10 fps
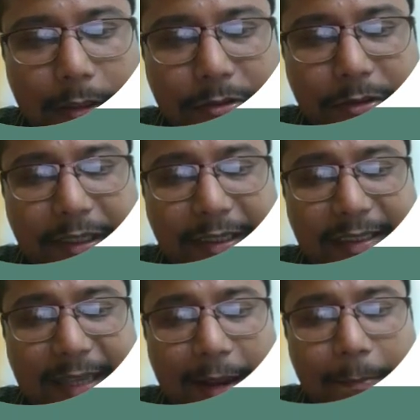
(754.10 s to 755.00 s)
So this
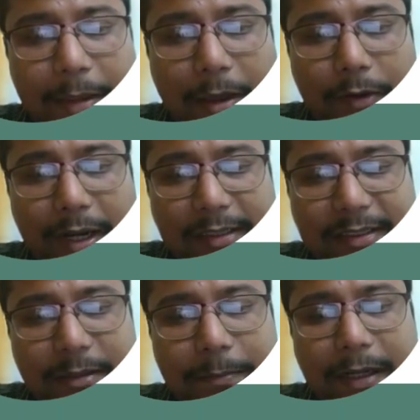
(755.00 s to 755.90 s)
can be our
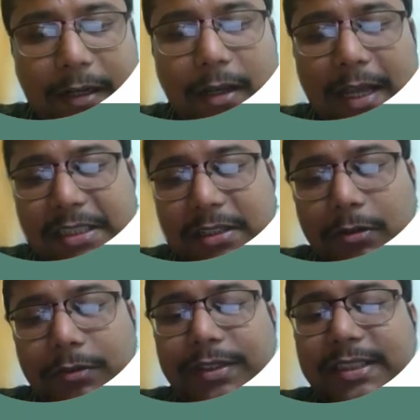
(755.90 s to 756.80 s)
answer, but as I
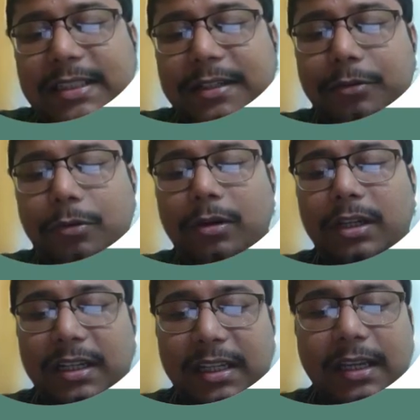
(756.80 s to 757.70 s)
always say, do not
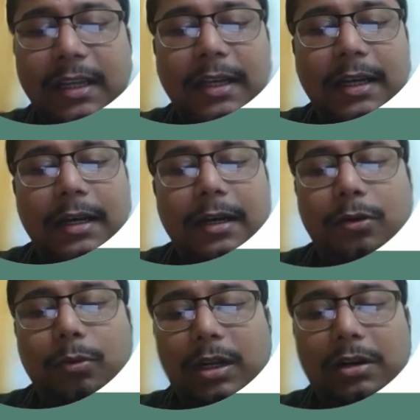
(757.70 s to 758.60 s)
hurry.
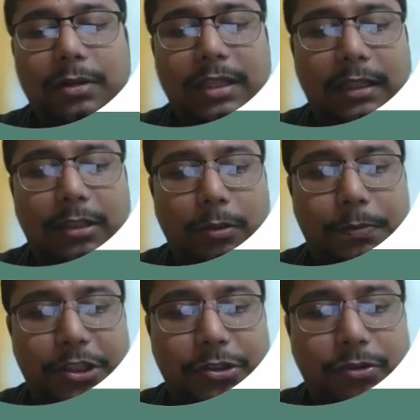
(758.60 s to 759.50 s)
Rule out the other
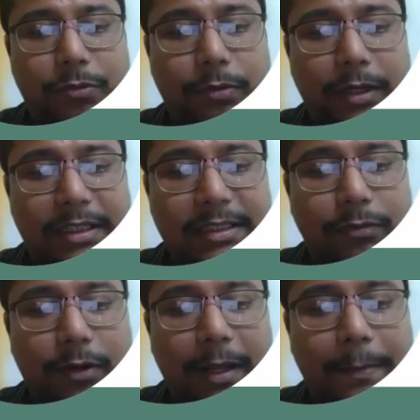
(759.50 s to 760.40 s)
option. So what
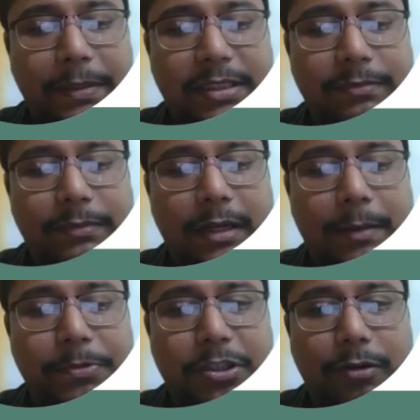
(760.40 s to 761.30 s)
happens if the
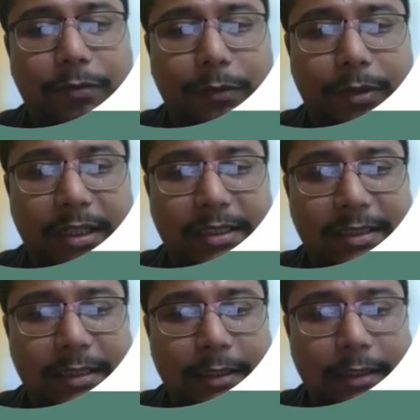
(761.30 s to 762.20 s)
rupture of uterus?
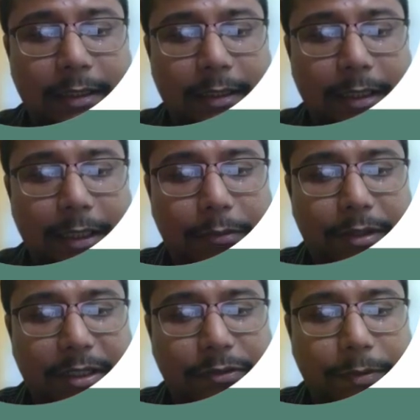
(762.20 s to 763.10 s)

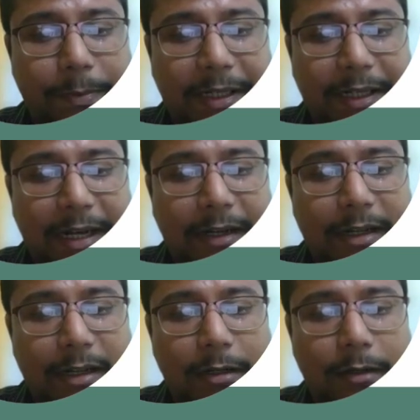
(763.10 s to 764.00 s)
Uterus will be tender.